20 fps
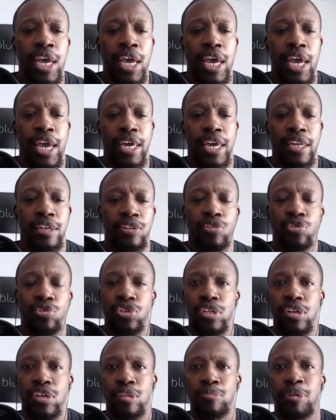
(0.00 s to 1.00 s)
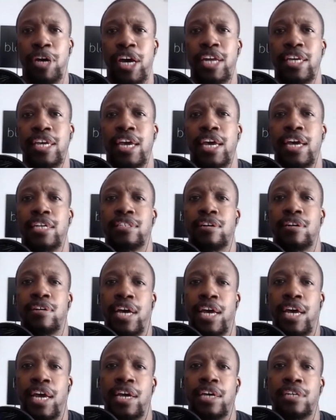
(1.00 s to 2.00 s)
And usually on the podcast, I'll
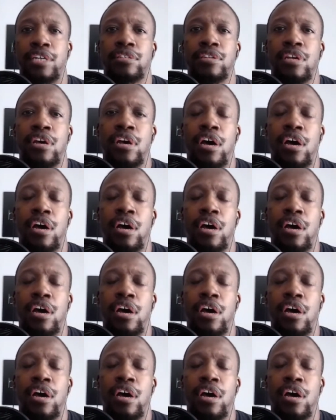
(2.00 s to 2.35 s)
ask